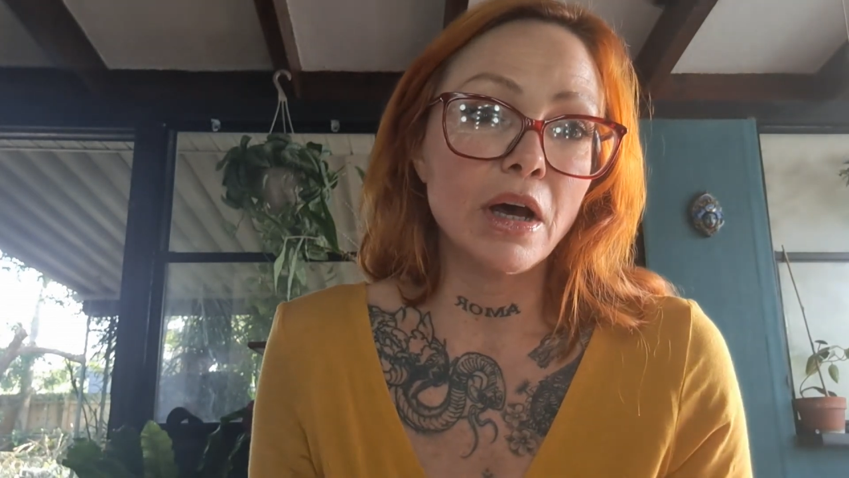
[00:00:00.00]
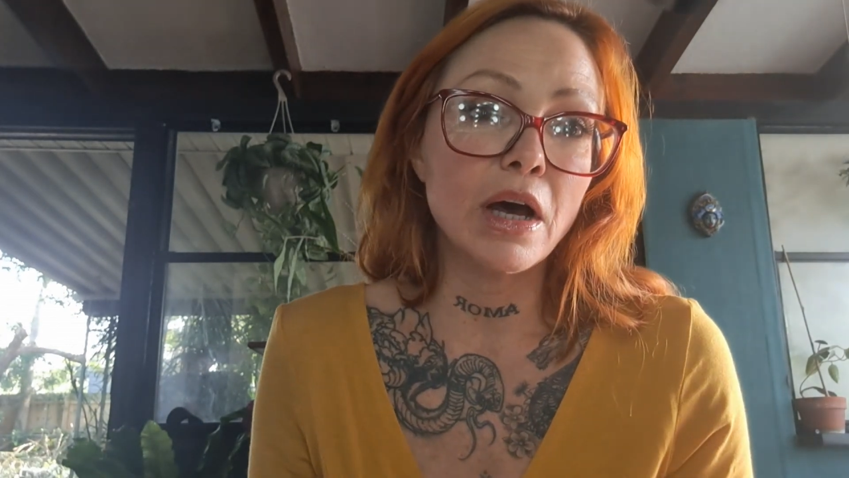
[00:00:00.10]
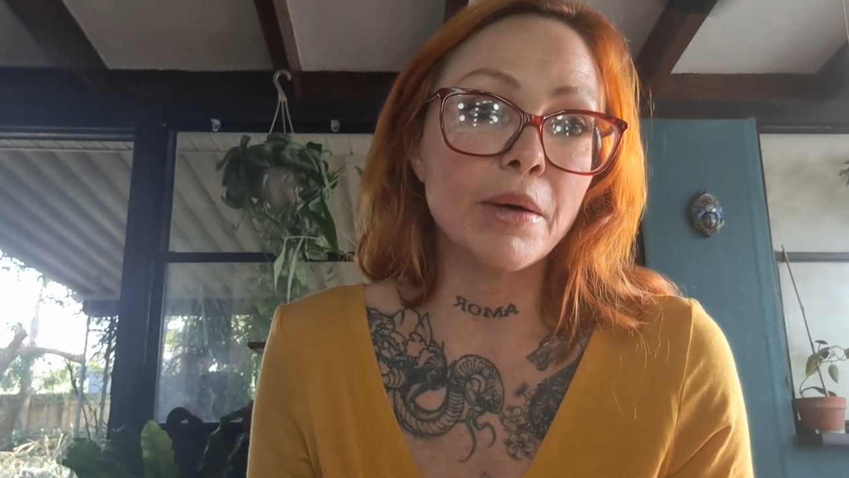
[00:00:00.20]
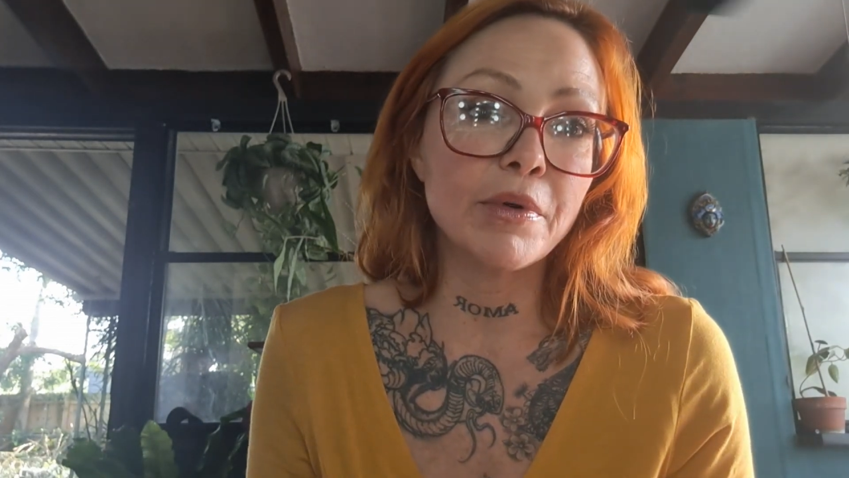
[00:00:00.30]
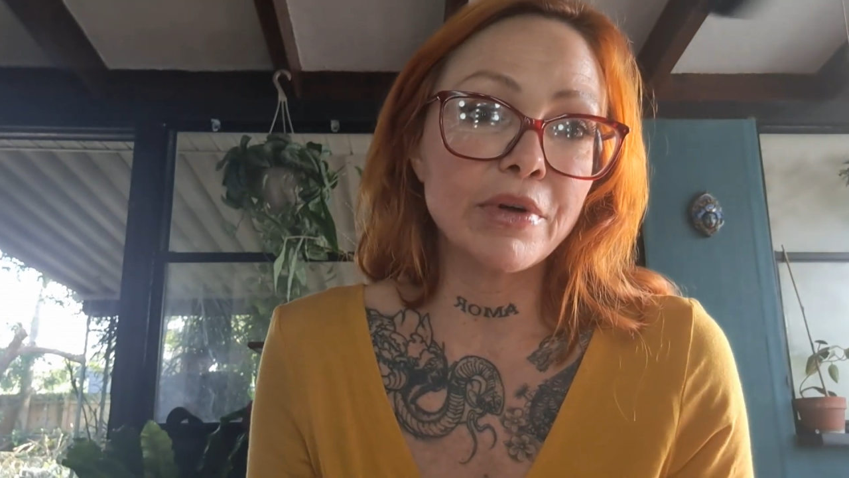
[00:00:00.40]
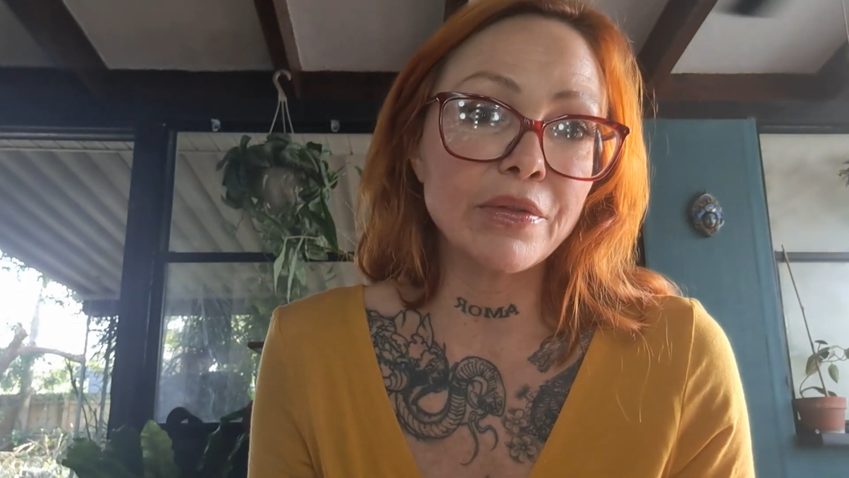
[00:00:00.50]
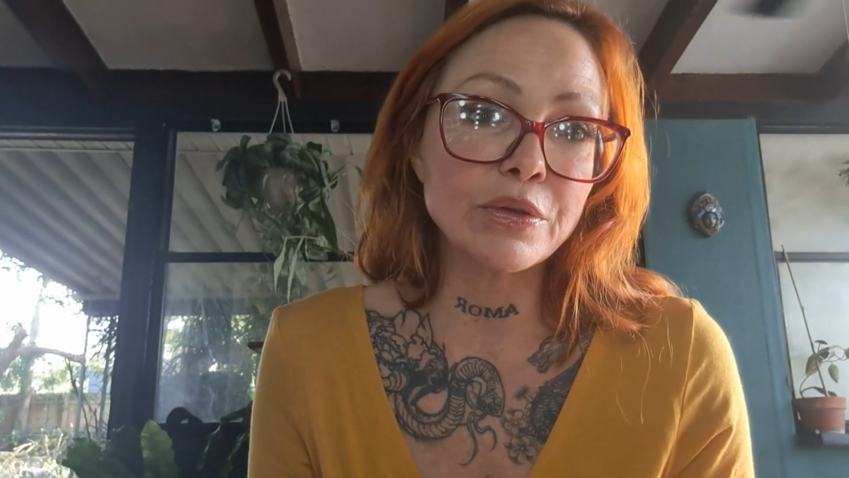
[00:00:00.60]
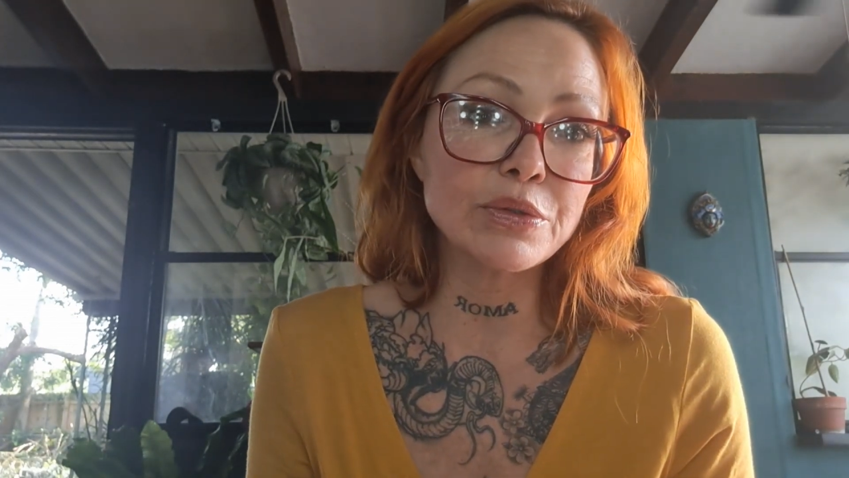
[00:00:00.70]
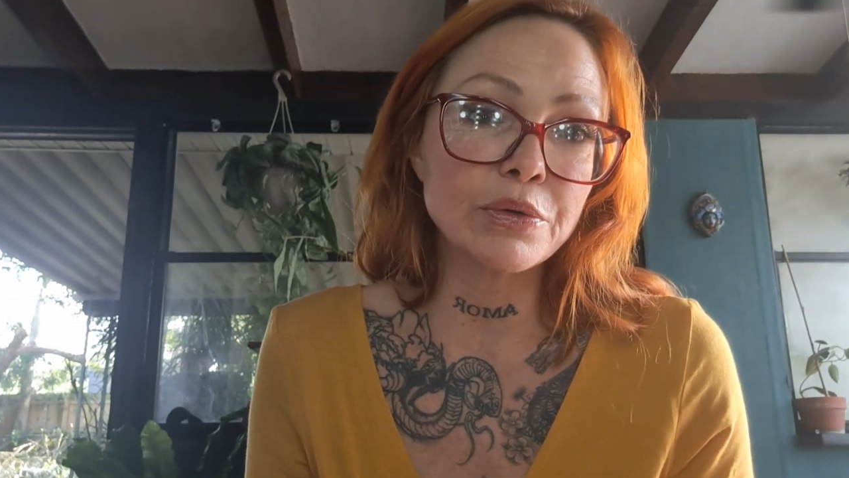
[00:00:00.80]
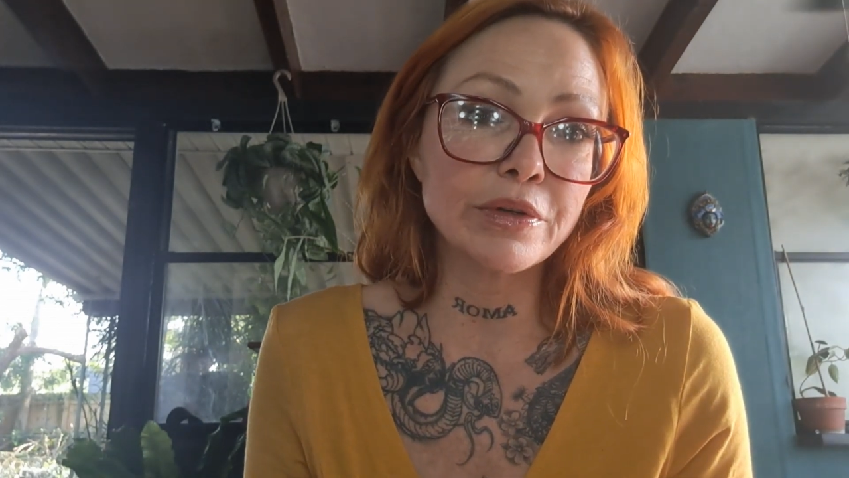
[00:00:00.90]
um, around the
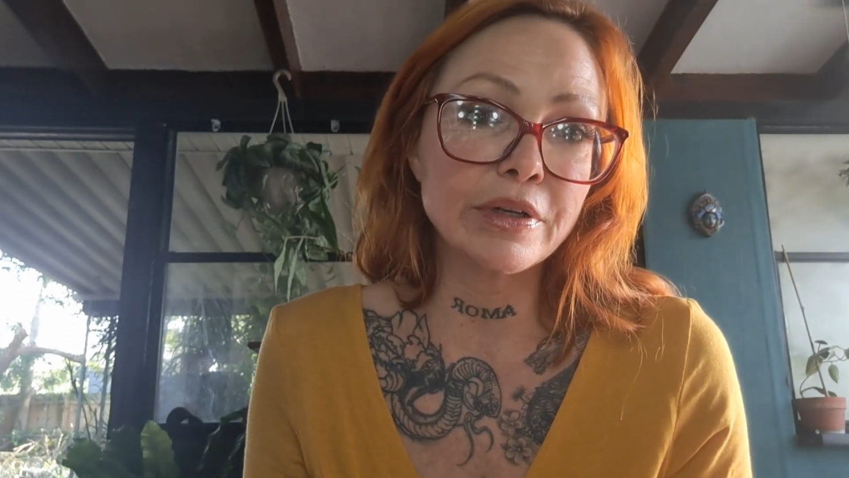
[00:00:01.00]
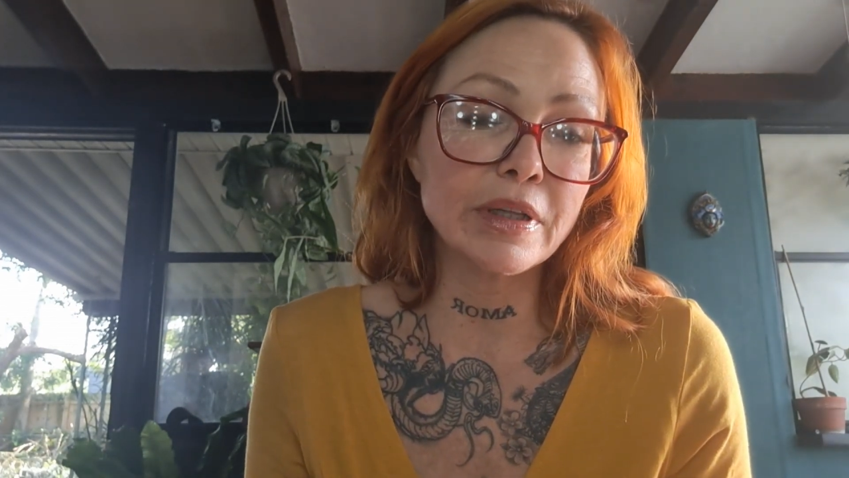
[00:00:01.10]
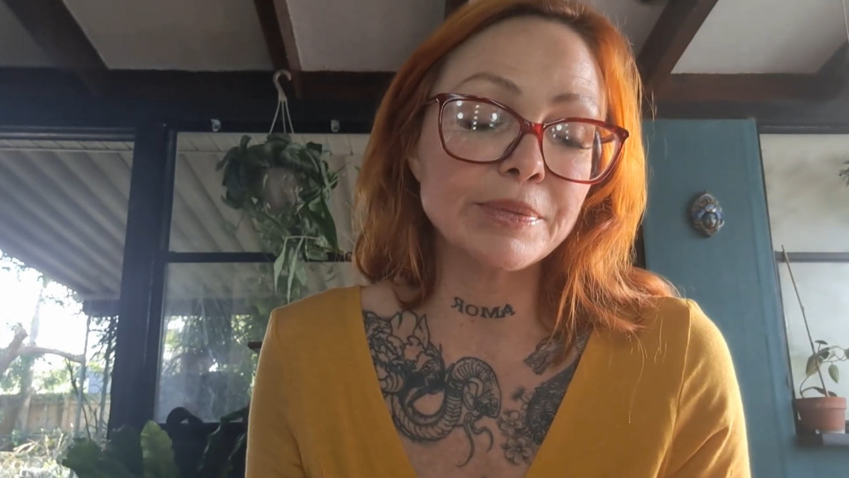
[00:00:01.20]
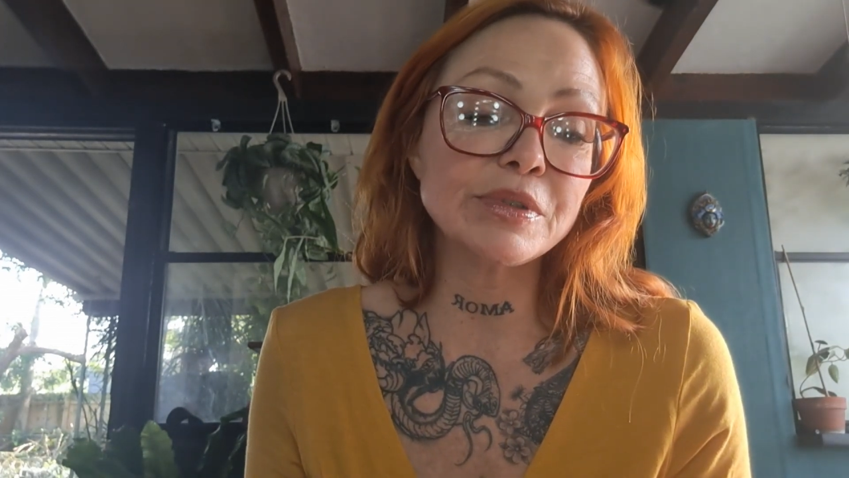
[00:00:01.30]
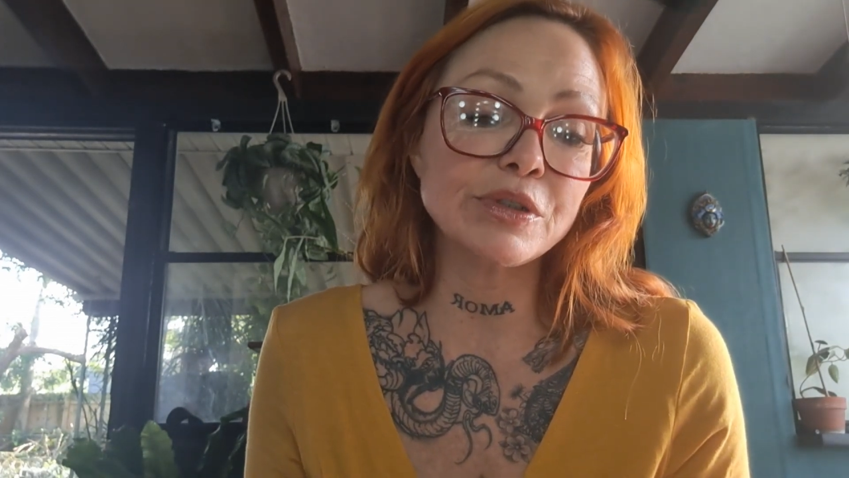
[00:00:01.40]
solar eclipse